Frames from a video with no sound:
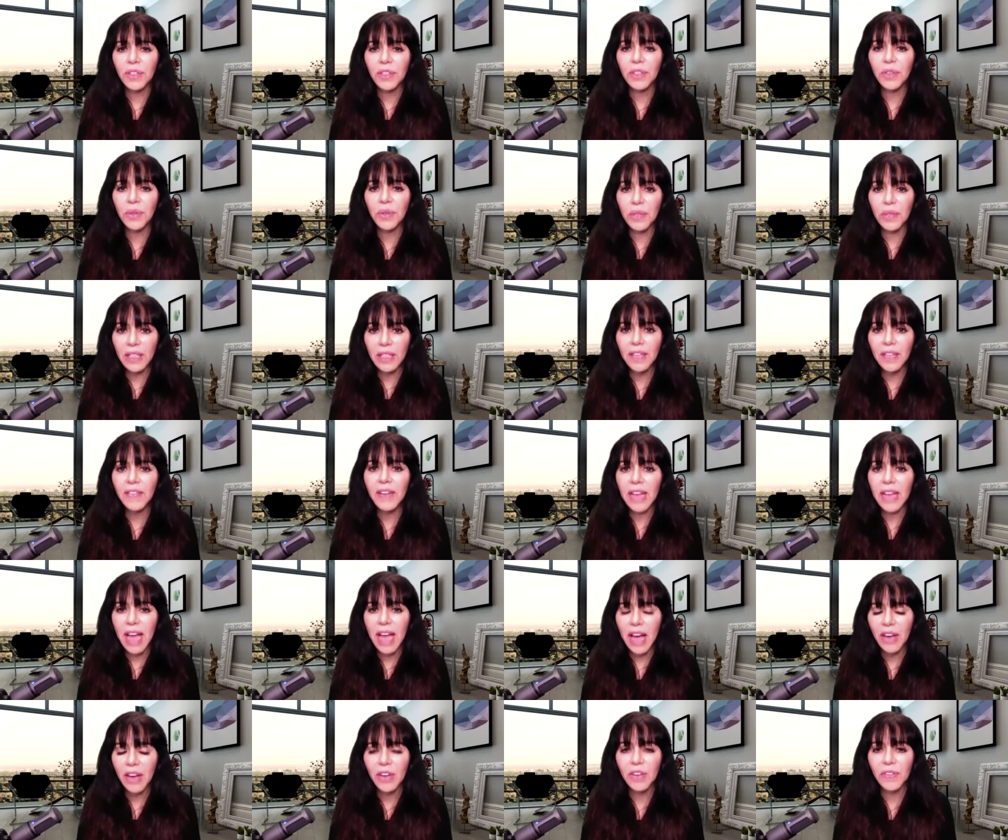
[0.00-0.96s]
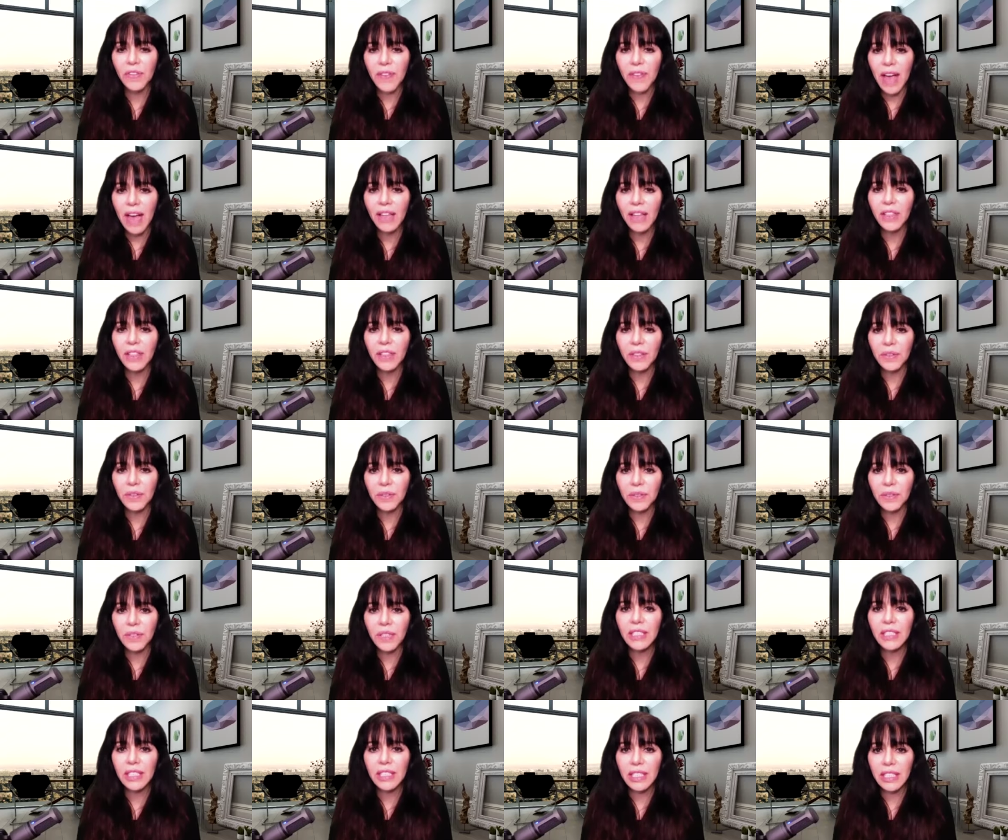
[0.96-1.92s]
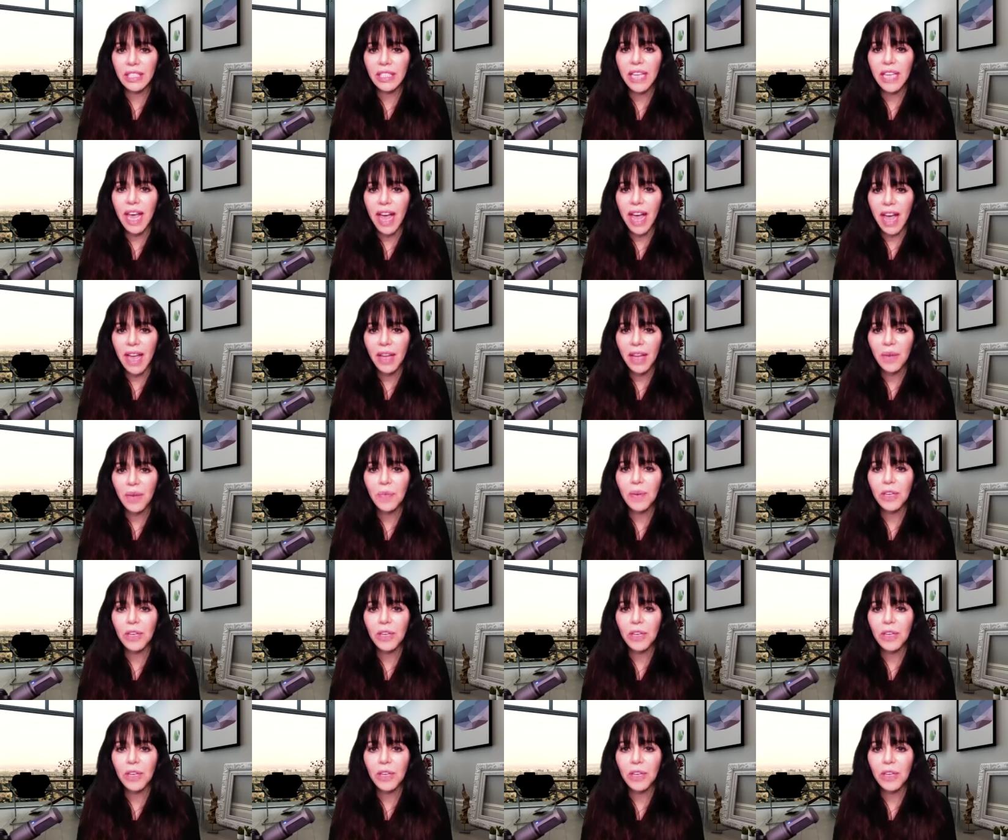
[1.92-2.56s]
You are living out your values today.